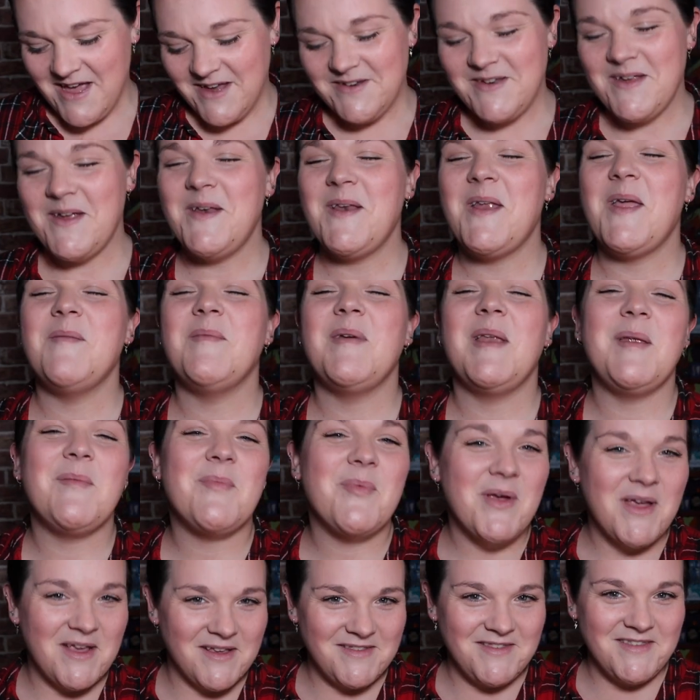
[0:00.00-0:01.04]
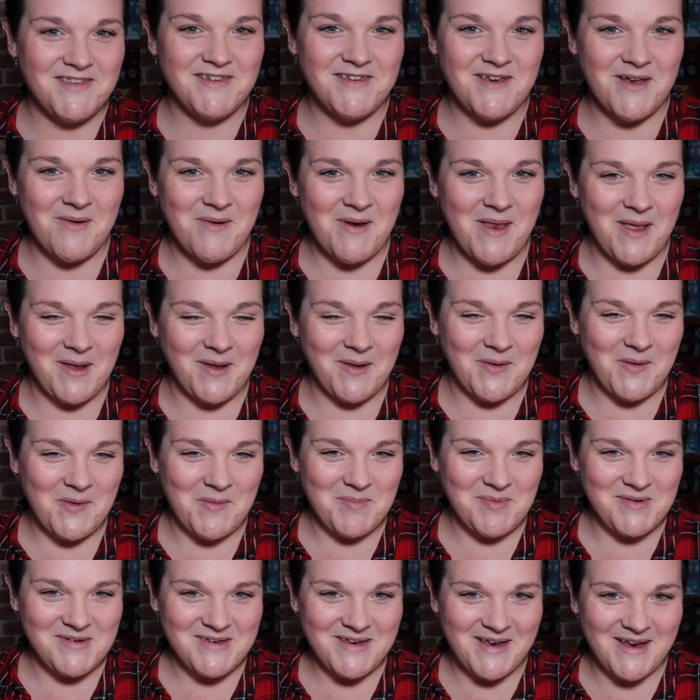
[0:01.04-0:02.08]
Don't know many Brits that don't like a
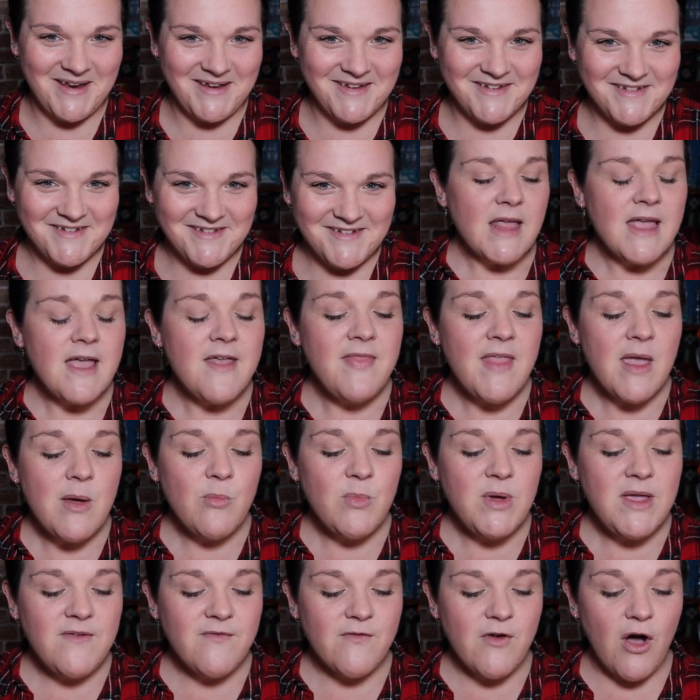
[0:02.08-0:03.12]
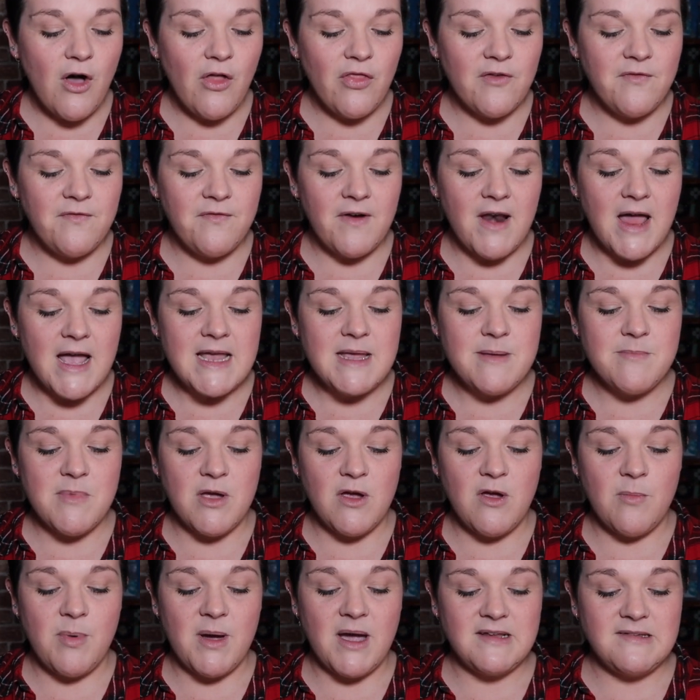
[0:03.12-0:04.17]
cup of tea. And then we've got the flying
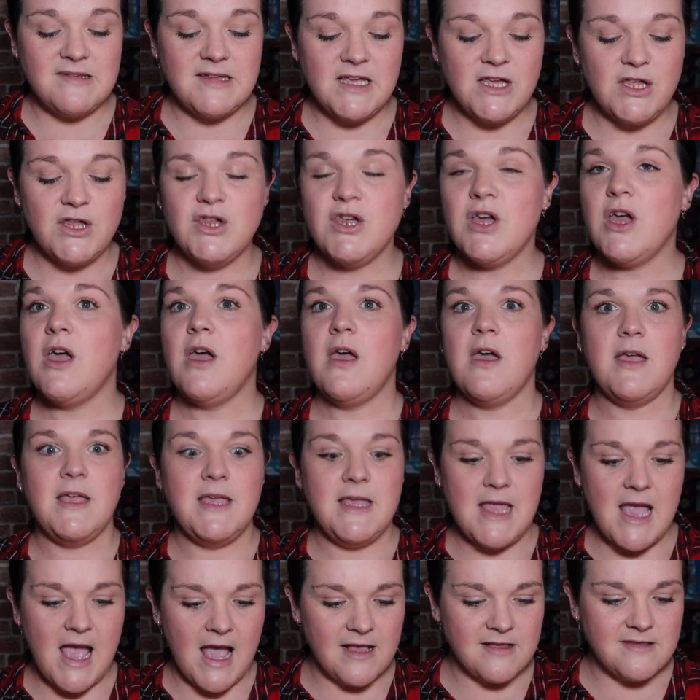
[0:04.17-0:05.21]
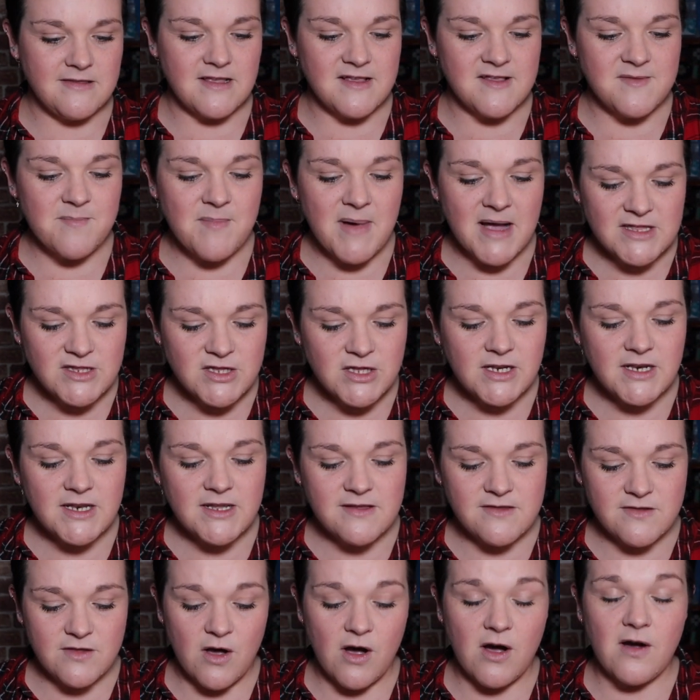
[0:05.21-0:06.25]
motorbike t-shirt. Yes, this magically
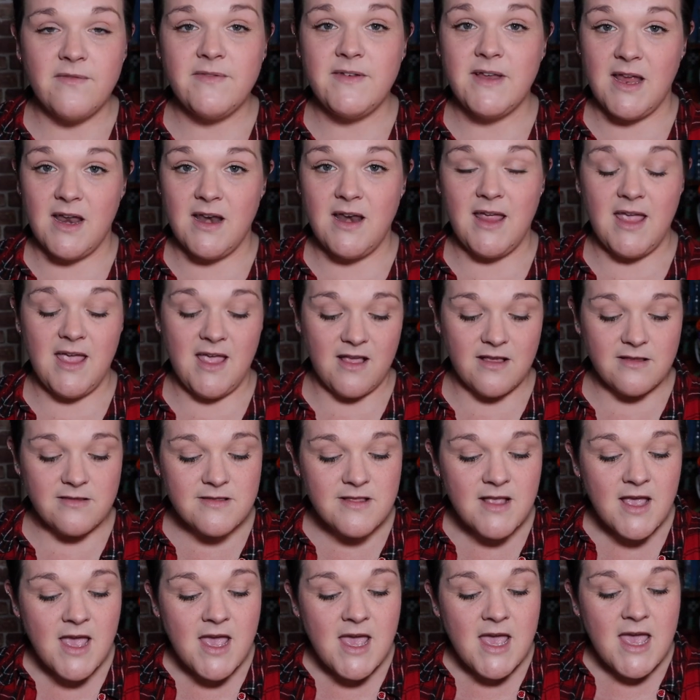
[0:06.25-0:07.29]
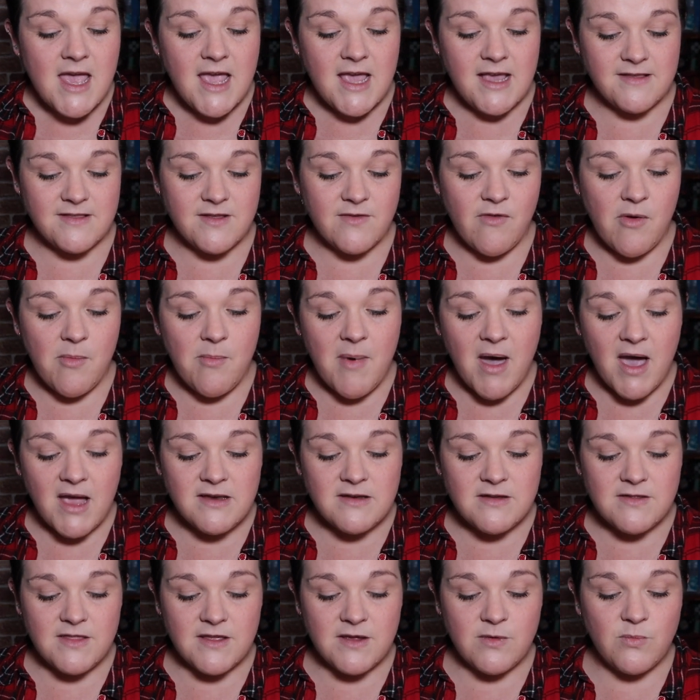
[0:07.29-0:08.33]
soft, and it is a
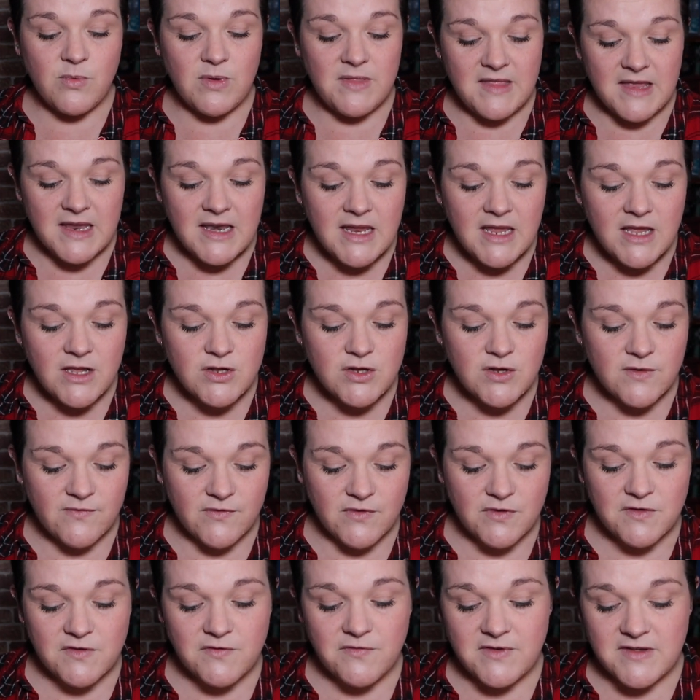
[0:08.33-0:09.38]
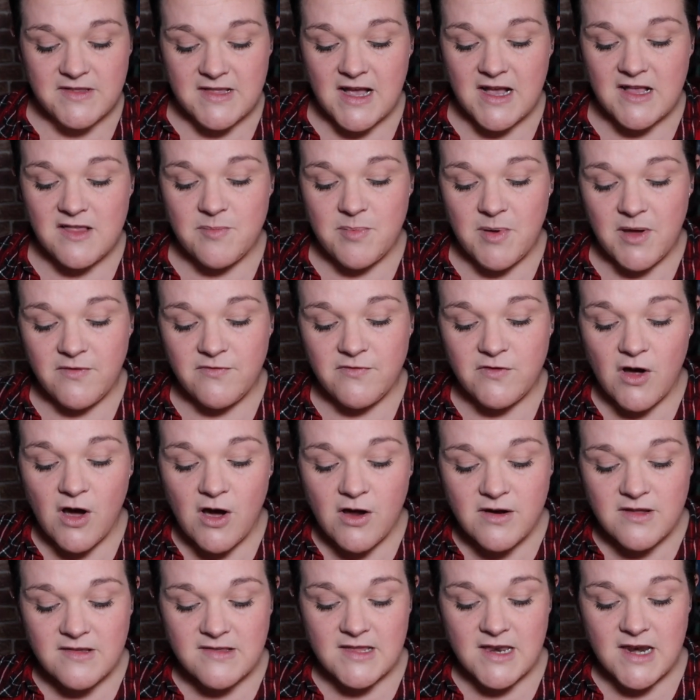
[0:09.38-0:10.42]
reminder that within each of us resides both
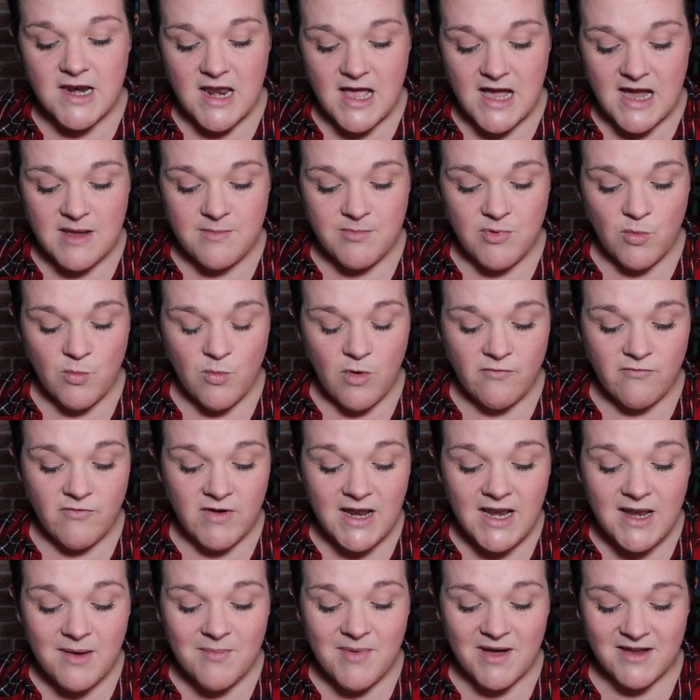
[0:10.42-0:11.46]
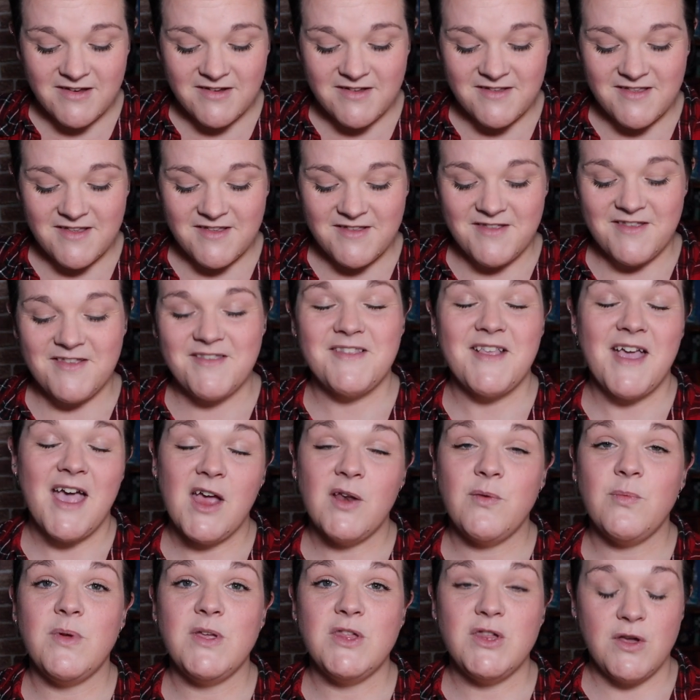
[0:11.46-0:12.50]
darkness and light, but what really matters is the
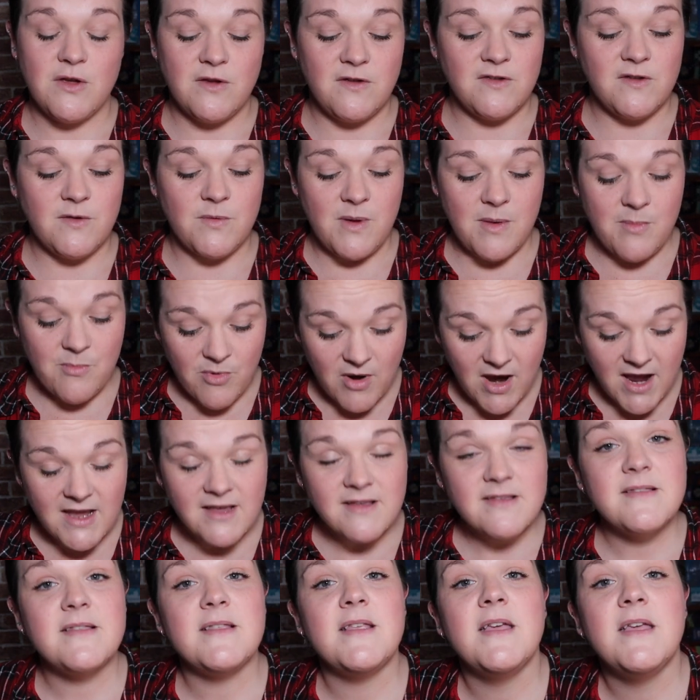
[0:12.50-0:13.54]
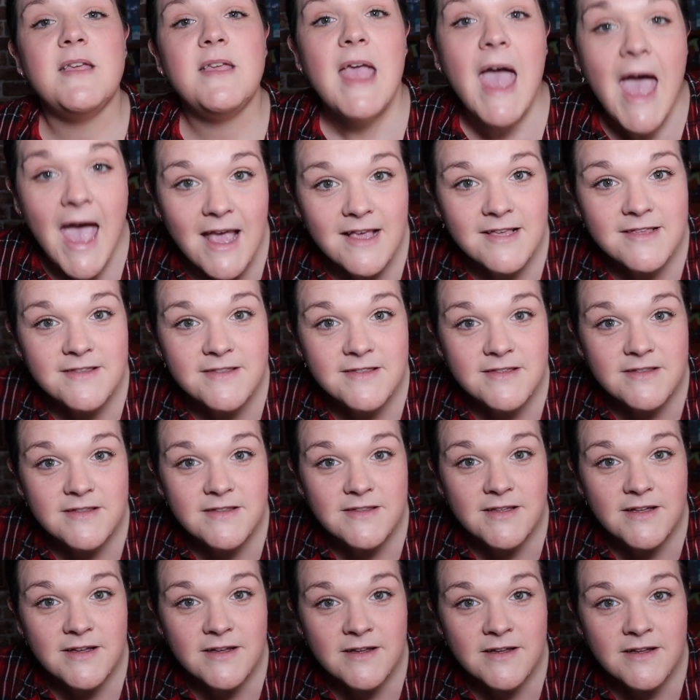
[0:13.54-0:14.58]
side we choose to embrace.
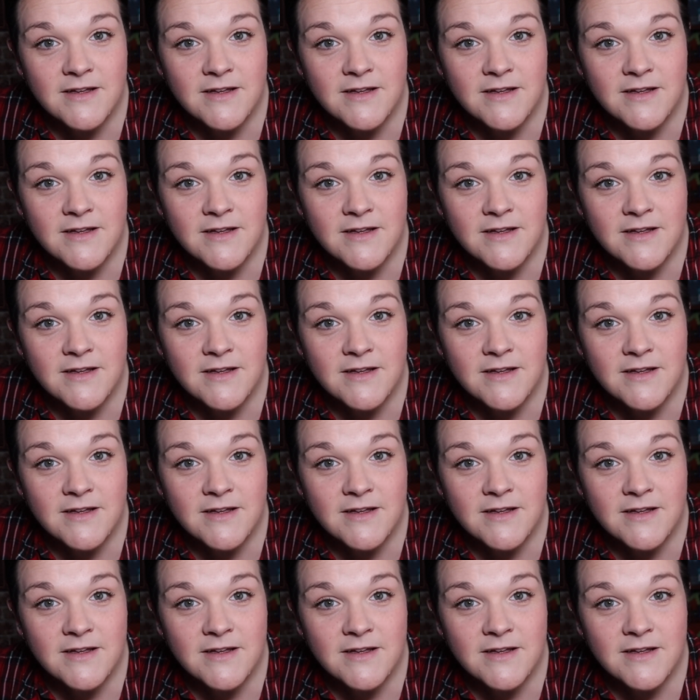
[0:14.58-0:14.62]
Yes!